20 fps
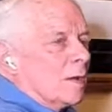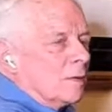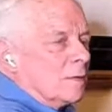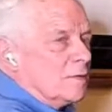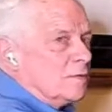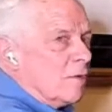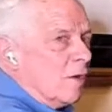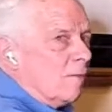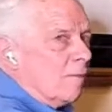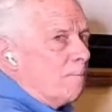
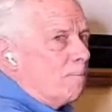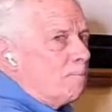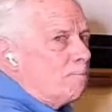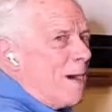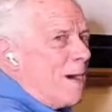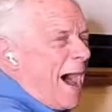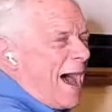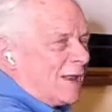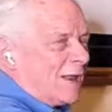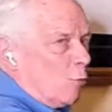
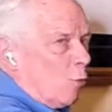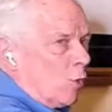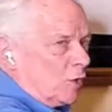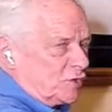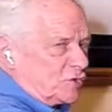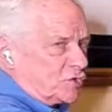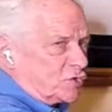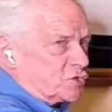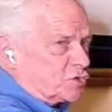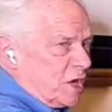Nobody
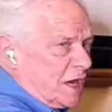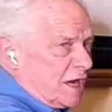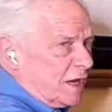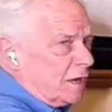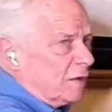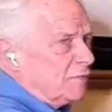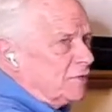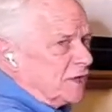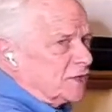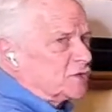would
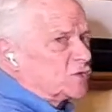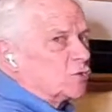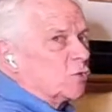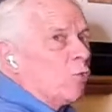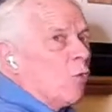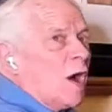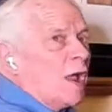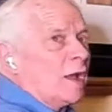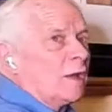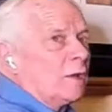sing this
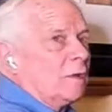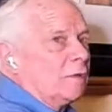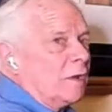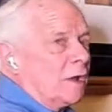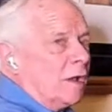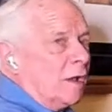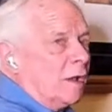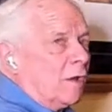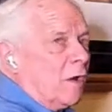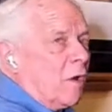one
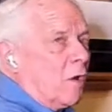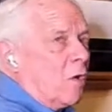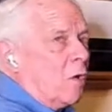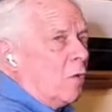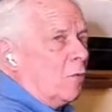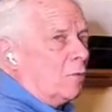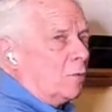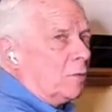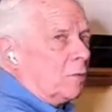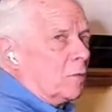
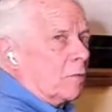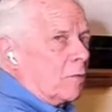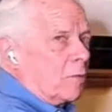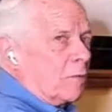alone.